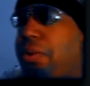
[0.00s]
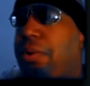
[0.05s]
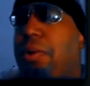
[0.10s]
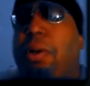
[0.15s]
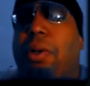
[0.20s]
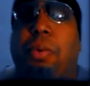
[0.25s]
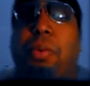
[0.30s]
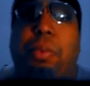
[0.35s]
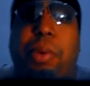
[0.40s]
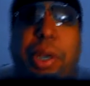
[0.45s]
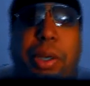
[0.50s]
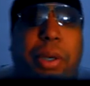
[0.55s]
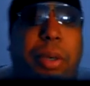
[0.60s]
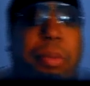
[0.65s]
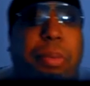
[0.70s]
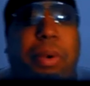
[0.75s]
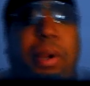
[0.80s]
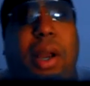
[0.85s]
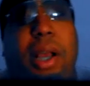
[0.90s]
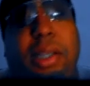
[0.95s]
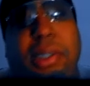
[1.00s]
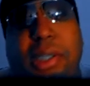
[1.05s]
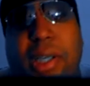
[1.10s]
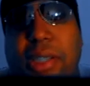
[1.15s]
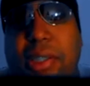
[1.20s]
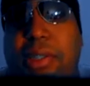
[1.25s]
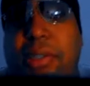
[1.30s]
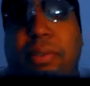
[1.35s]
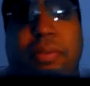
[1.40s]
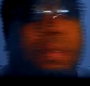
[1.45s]
through all the rendering
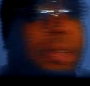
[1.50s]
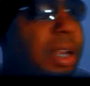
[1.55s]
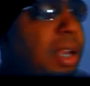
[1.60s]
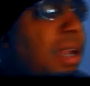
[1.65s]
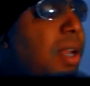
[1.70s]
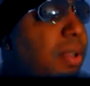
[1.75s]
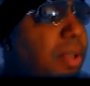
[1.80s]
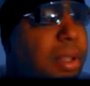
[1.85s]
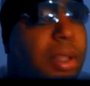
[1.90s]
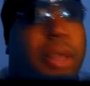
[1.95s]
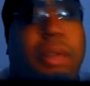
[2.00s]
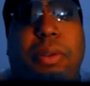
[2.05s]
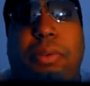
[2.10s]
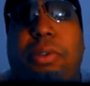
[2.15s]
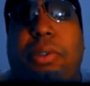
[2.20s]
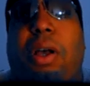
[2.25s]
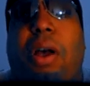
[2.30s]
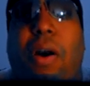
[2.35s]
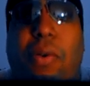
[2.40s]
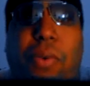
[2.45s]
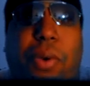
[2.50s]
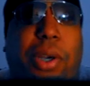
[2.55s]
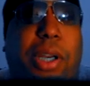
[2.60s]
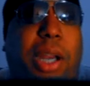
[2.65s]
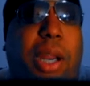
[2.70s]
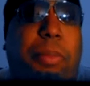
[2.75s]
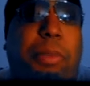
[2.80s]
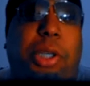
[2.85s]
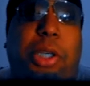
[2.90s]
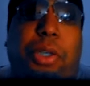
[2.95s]
process of the software
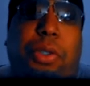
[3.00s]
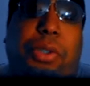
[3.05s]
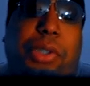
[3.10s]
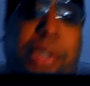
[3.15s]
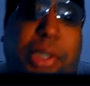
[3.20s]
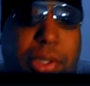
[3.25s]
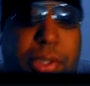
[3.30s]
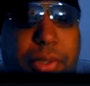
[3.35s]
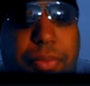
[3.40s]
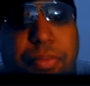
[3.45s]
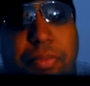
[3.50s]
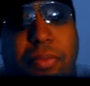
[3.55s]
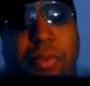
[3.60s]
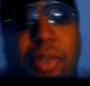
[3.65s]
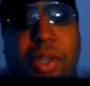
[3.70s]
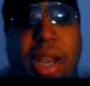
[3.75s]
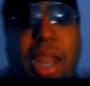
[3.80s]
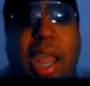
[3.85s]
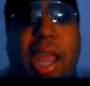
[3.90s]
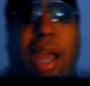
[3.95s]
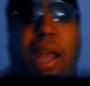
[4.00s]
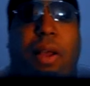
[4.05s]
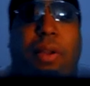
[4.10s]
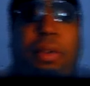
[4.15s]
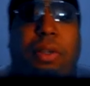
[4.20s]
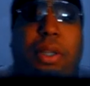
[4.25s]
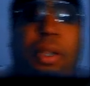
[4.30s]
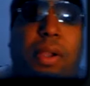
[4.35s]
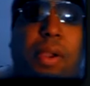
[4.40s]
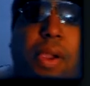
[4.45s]
that I'm using. Now,
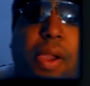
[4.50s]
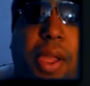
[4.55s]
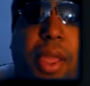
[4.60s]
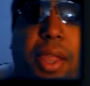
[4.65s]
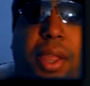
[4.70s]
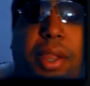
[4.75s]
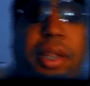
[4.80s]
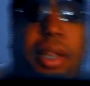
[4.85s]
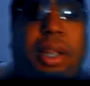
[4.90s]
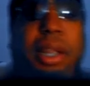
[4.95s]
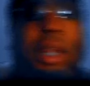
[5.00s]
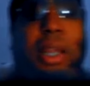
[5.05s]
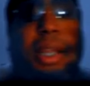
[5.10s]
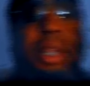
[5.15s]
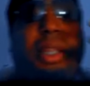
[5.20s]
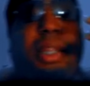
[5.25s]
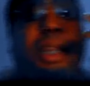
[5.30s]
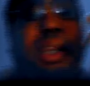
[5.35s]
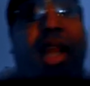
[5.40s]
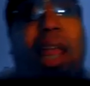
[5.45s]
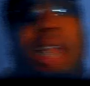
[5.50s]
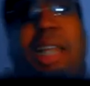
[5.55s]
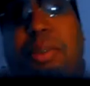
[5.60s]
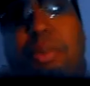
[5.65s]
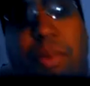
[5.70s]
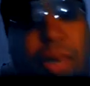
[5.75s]
next